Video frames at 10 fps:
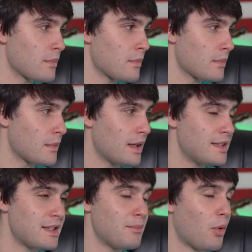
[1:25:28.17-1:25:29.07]
It's
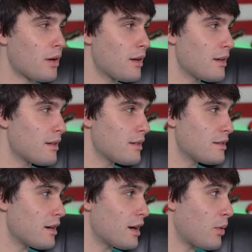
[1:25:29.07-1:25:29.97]
is it very more meaningful?
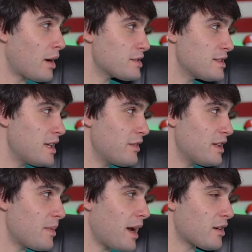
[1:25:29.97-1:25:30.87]
Are you watching TV in
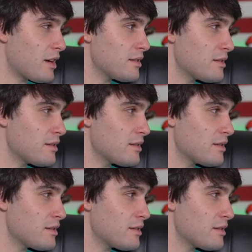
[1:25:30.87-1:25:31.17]
the background?